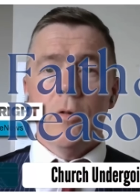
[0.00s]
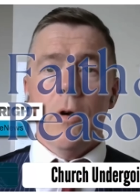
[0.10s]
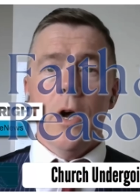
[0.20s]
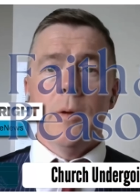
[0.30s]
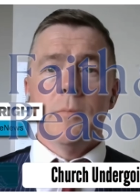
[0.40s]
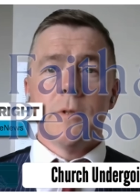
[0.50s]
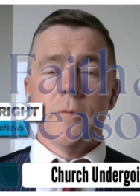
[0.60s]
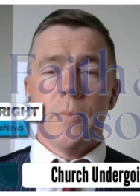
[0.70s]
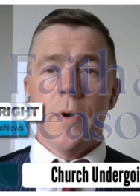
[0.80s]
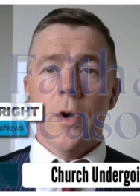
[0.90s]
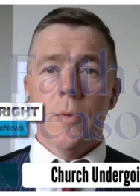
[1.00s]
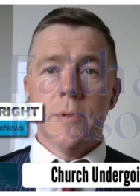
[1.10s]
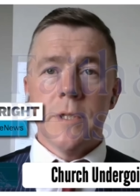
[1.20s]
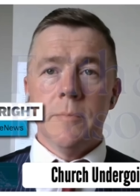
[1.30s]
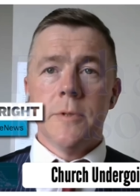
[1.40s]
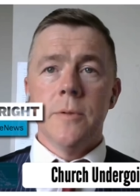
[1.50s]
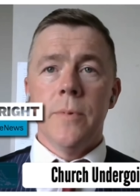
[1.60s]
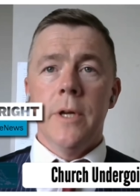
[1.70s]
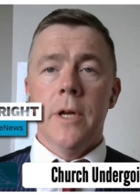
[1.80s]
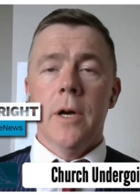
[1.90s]
crimes of the Pope seems to
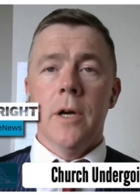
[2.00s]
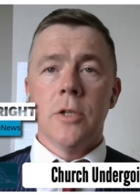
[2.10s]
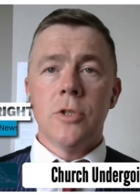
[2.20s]
be a